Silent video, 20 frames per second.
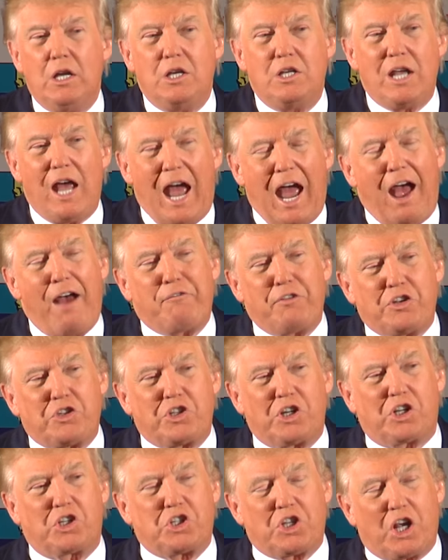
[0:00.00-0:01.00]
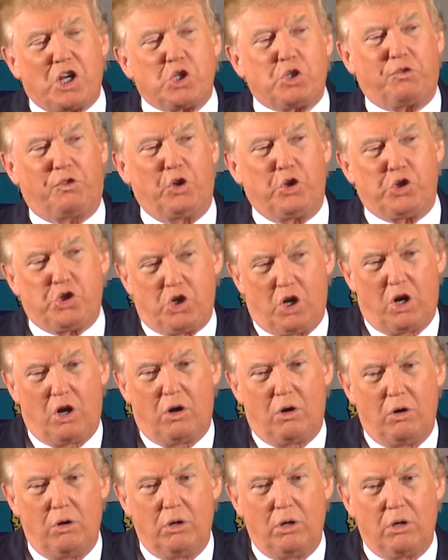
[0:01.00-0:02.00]
to have a successful
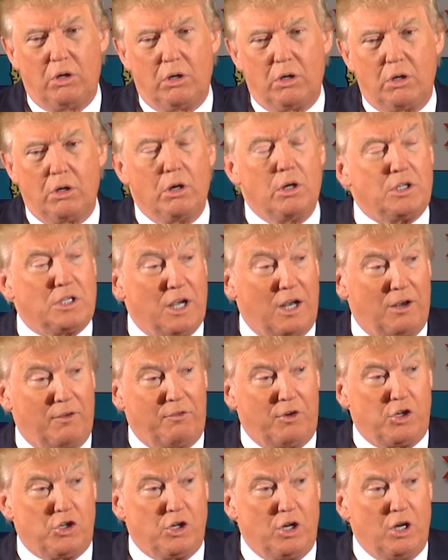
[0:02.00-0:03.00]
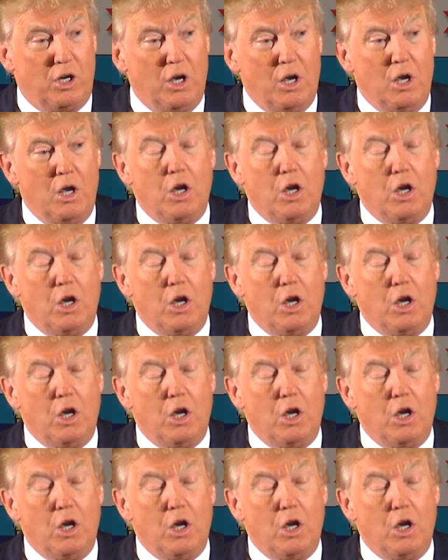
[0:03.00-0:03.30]
show on television,